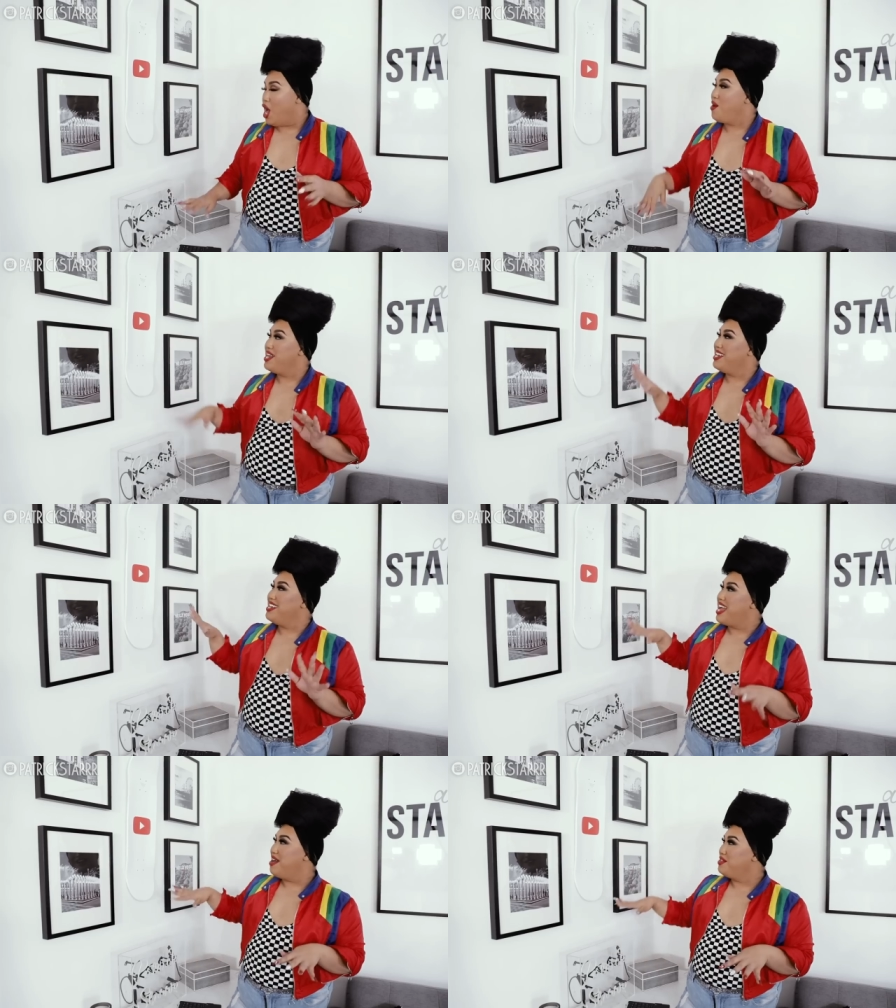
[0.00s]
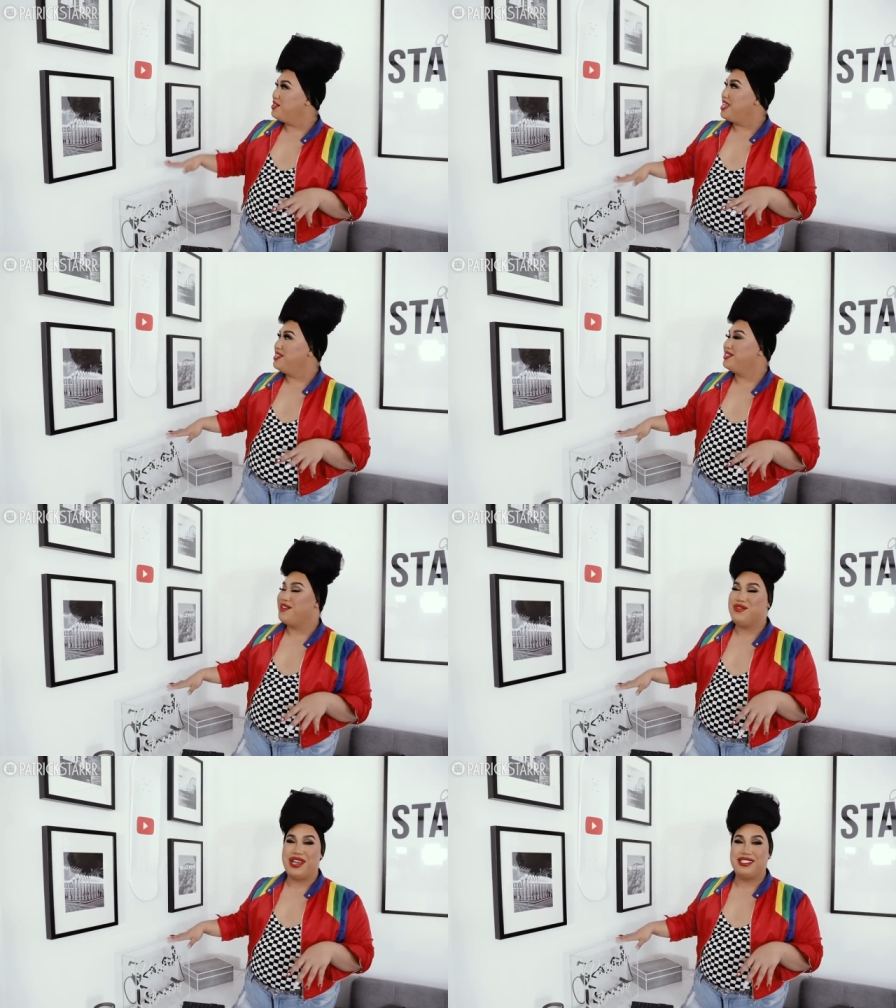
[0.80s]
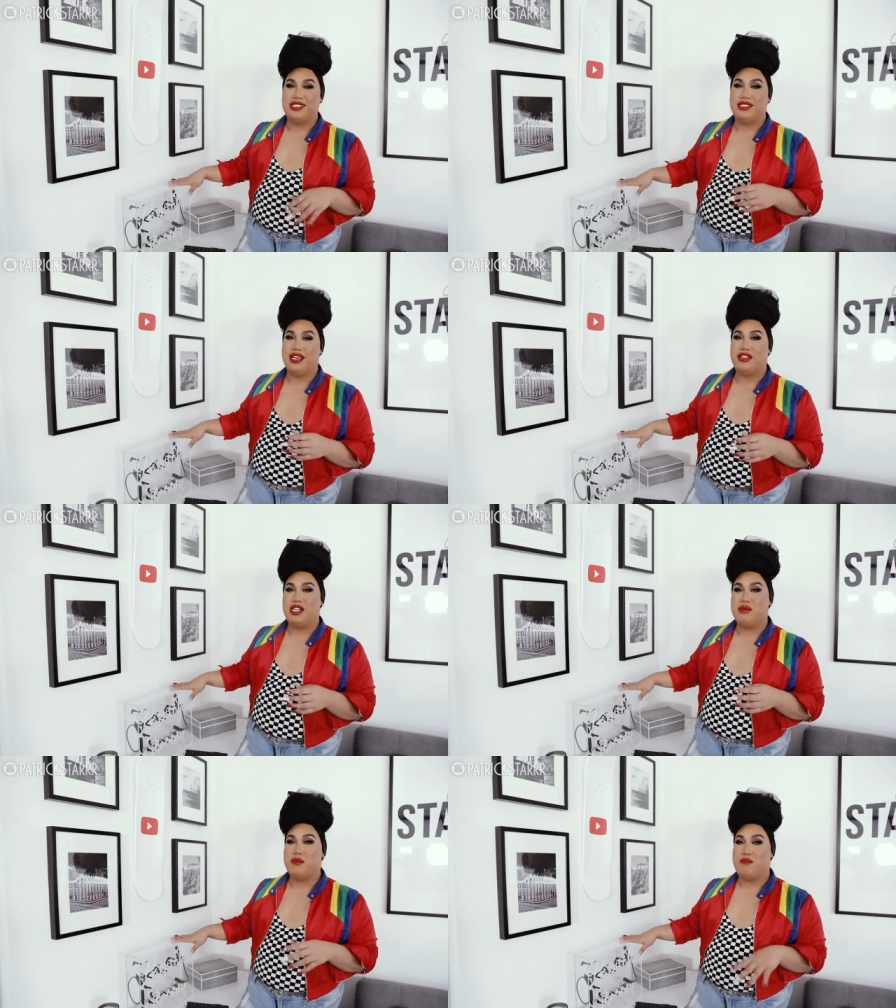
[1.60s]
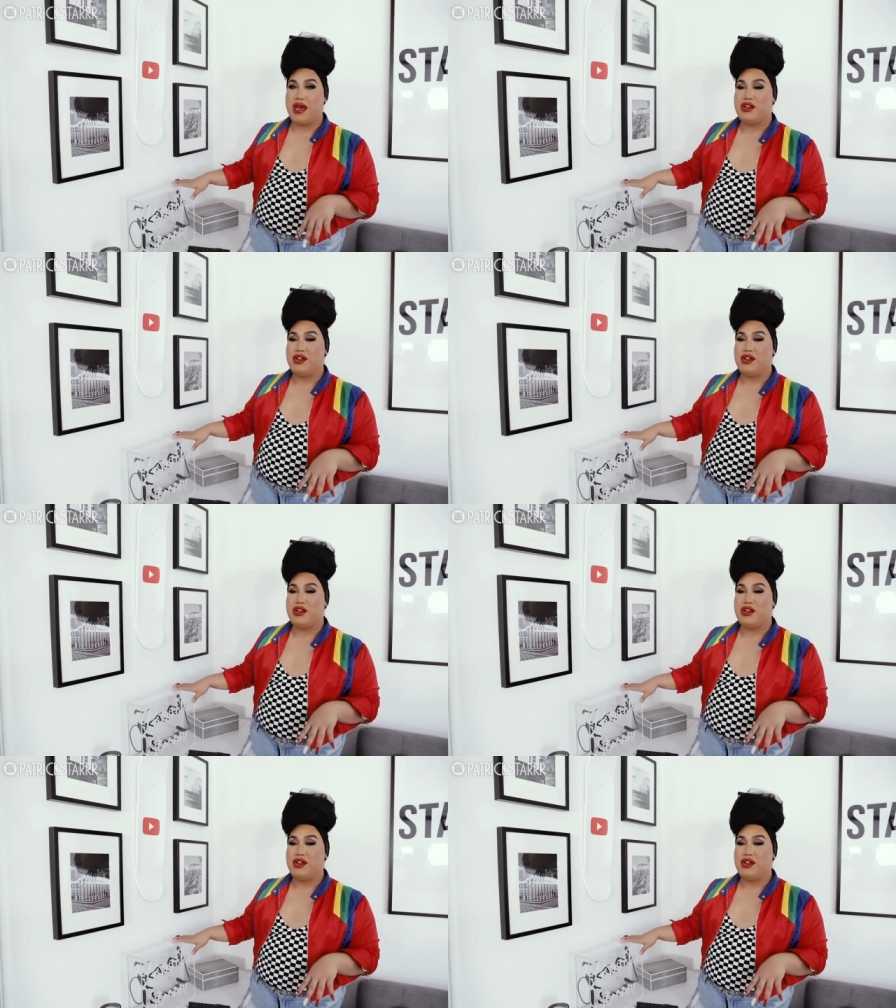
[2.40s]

All right, now that the light is off, you guys can see a little bit